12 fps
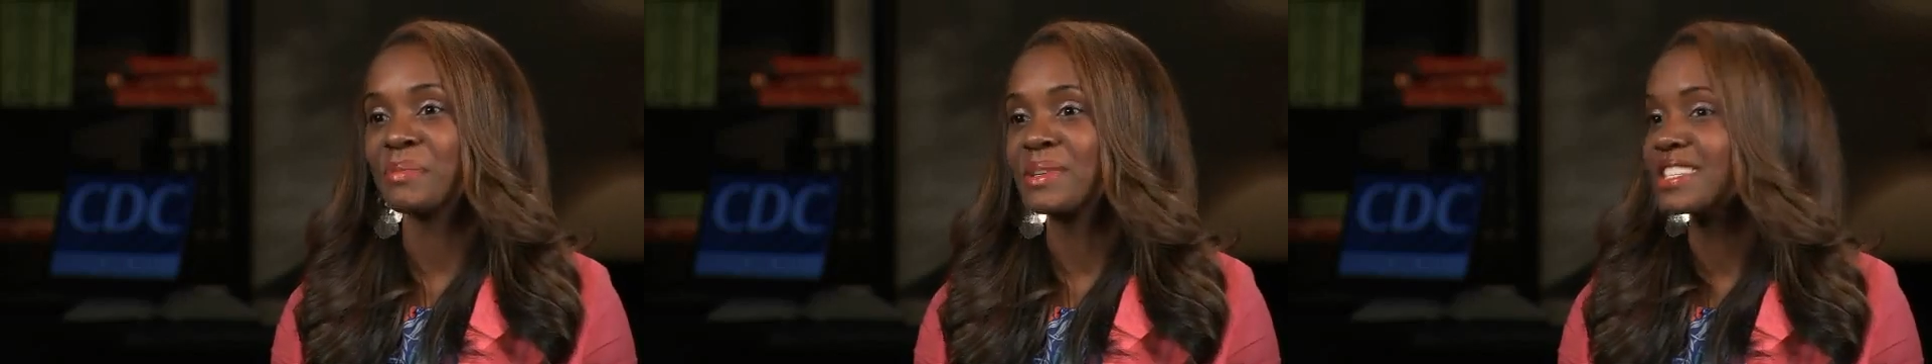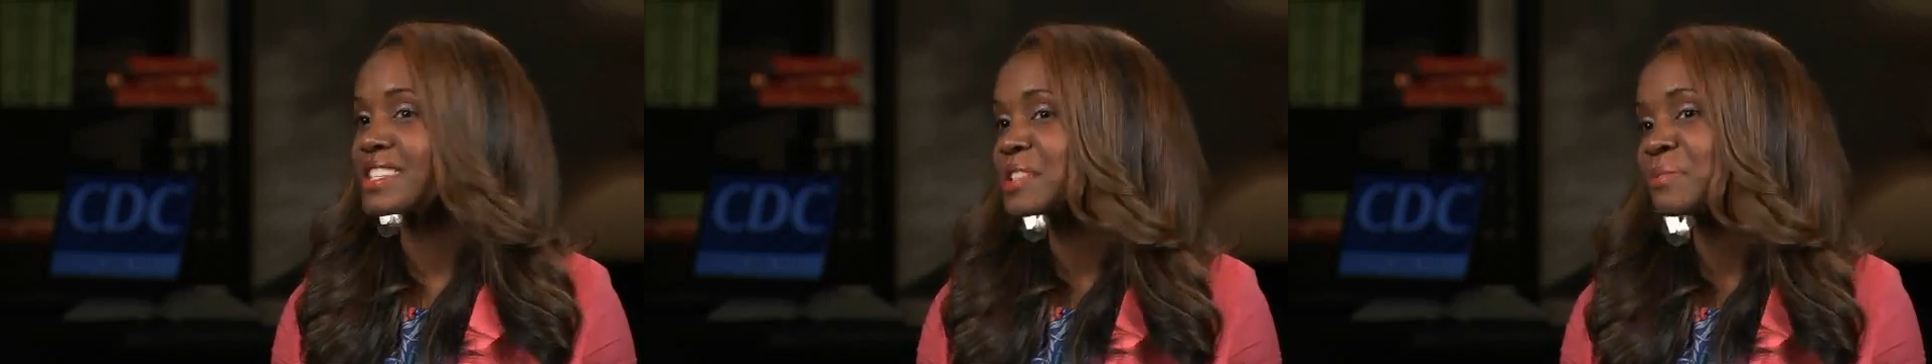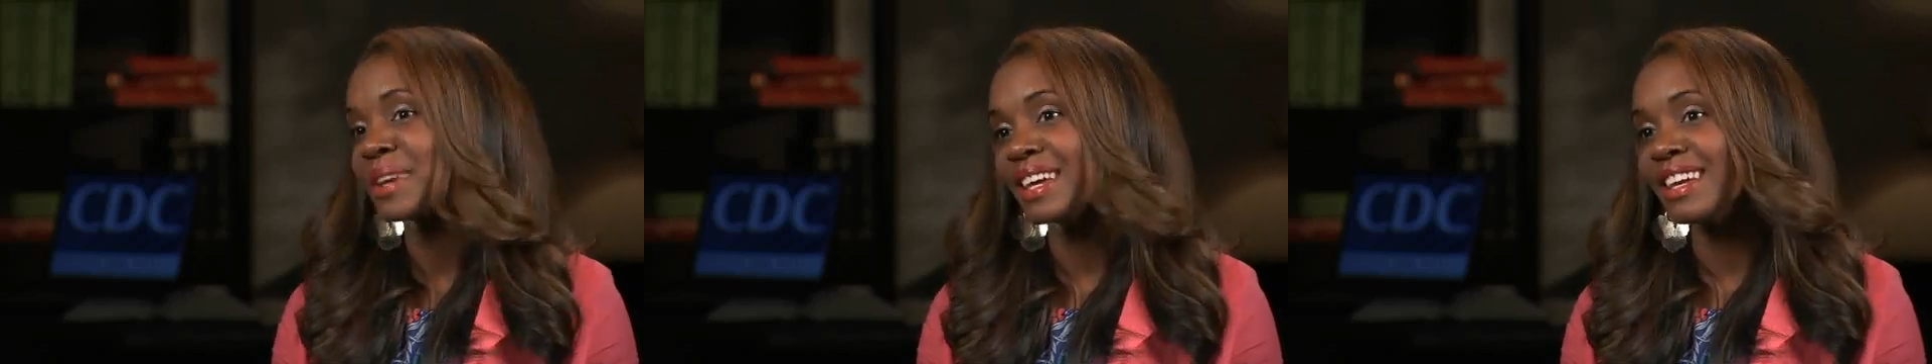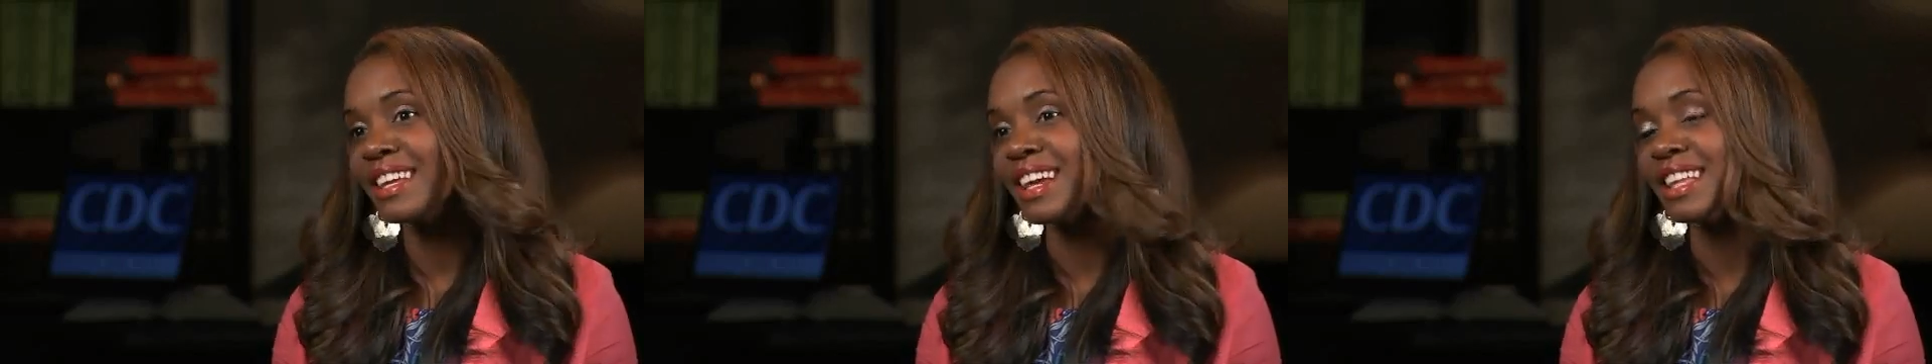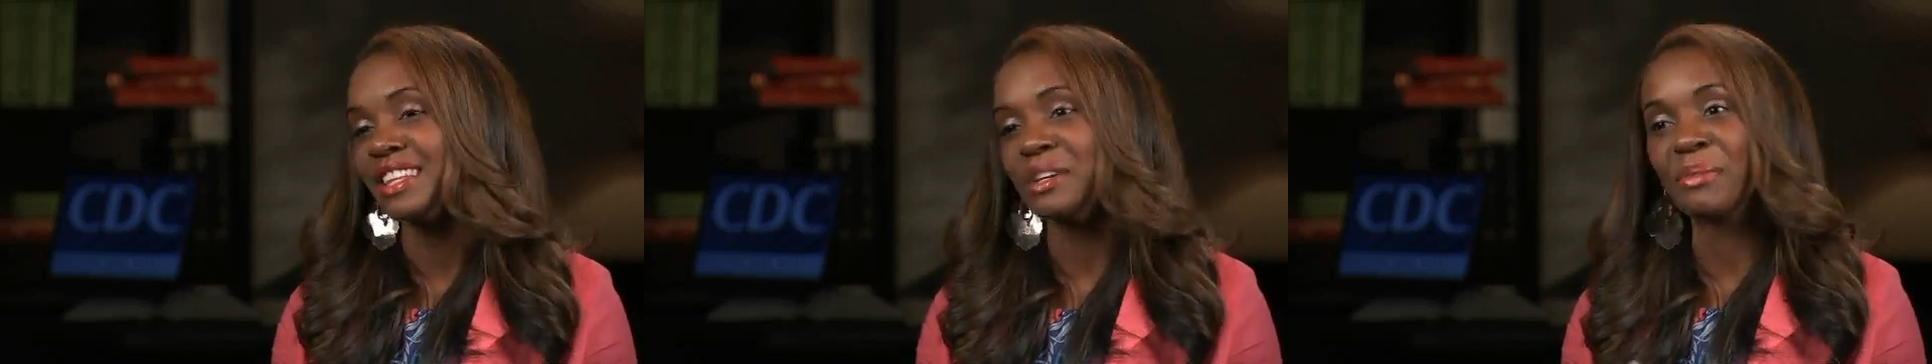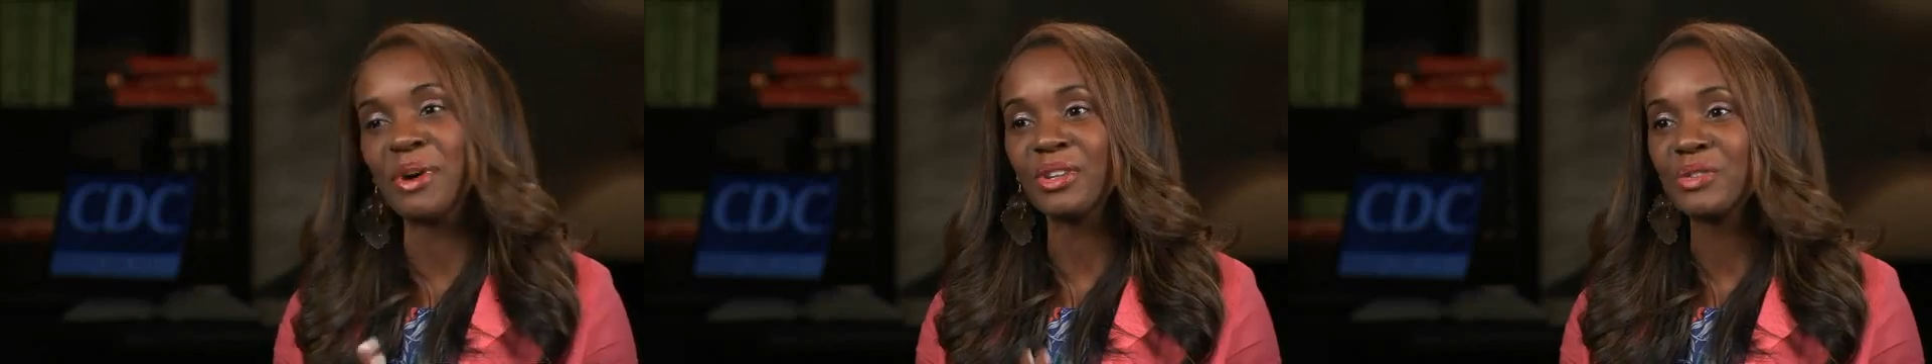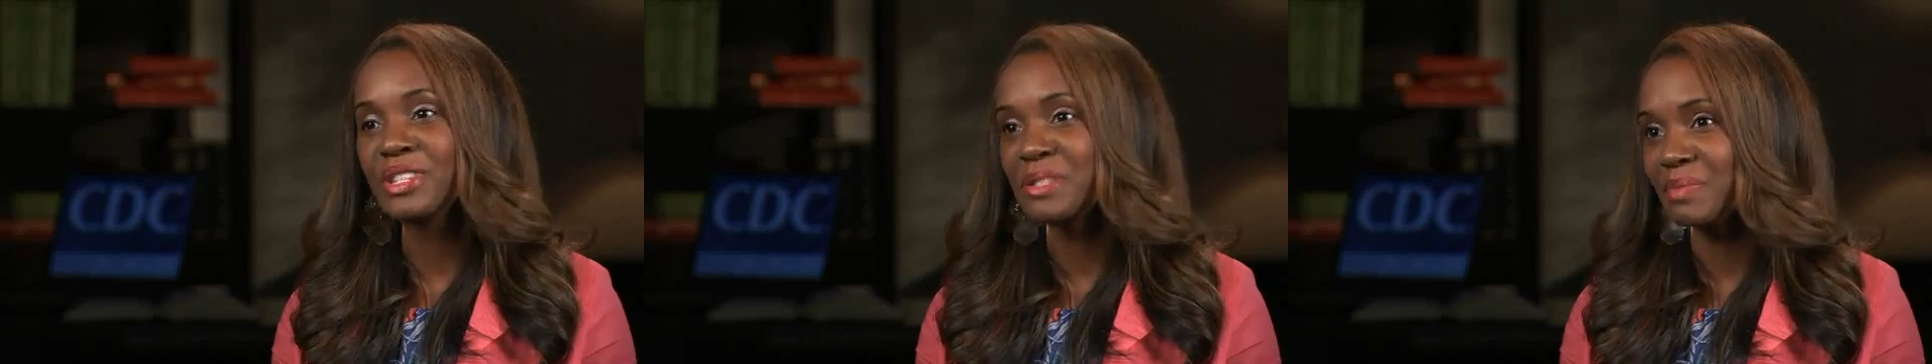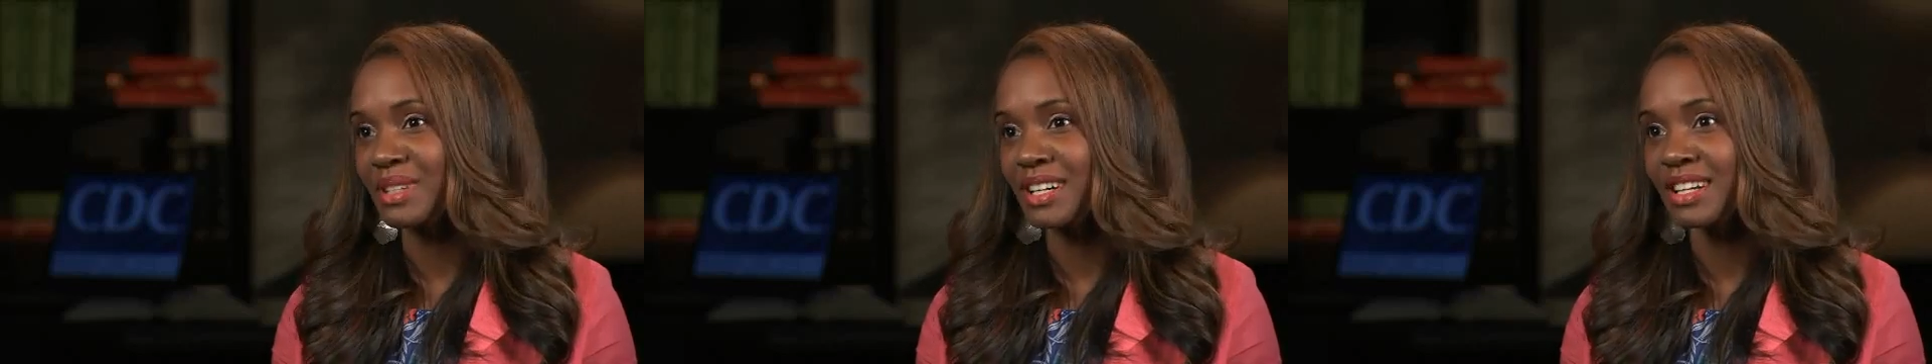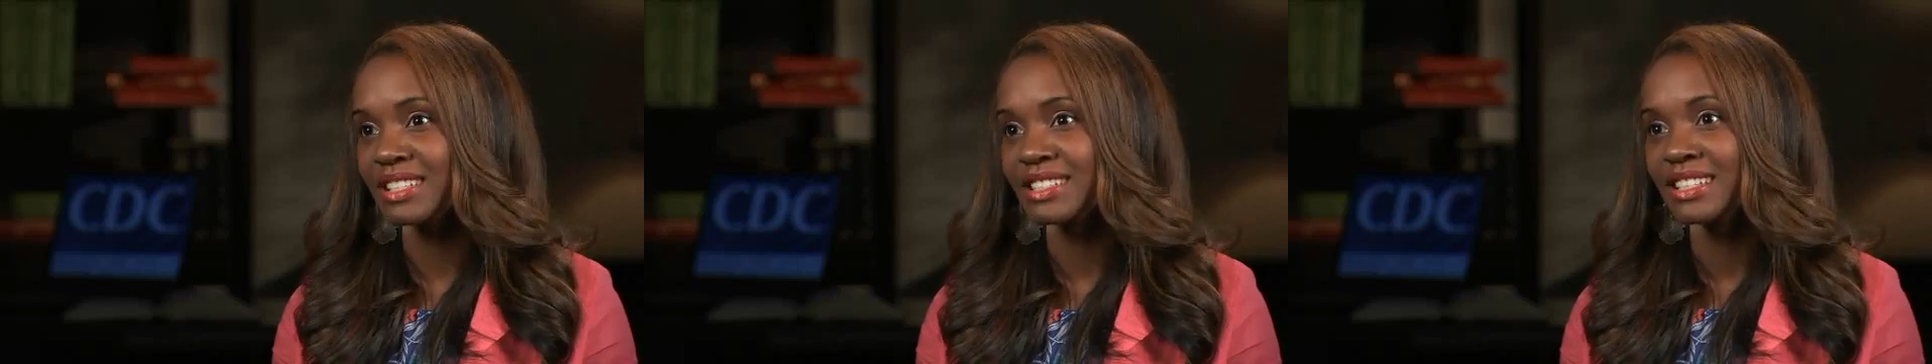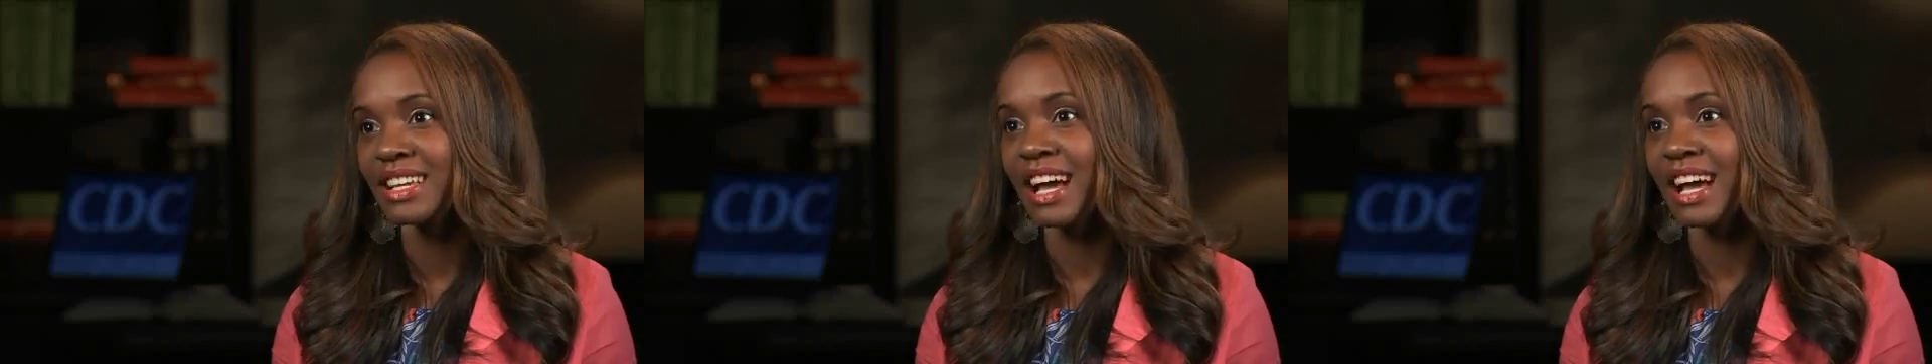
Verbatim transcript: participate in the Ebola response,